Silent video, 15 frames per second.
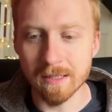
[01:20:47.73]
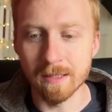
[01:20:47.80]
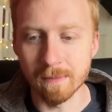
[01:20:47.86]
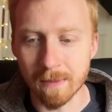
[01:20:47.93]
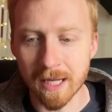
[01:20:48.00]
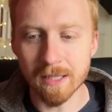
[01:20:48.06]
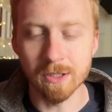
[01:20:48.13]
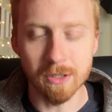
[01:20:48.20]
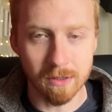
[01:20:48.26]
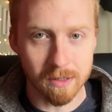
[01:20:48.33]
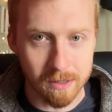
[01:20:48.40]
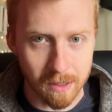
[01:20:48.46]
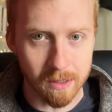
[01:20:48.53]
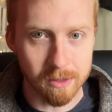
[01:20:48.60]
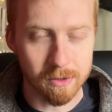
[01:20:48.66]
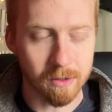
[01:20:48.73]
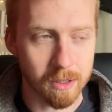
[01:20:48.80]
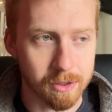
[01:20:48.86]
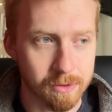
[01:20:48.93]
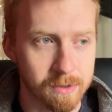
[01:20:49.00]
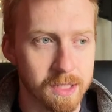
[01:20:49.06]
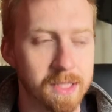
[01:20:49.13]
to make sure it's all
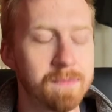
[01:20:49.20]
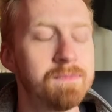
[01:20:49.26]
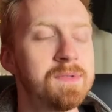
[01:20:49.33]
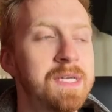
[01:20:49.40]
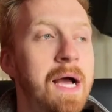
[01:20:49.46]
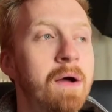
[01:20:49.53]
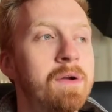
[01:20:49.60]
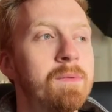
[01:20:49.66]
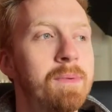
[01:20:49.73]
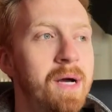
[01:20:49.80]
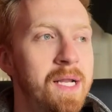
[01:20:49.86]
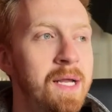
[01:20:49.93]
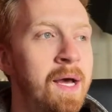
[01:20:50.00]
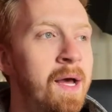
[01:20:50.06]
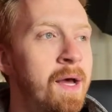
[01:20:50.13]
structurally sound, but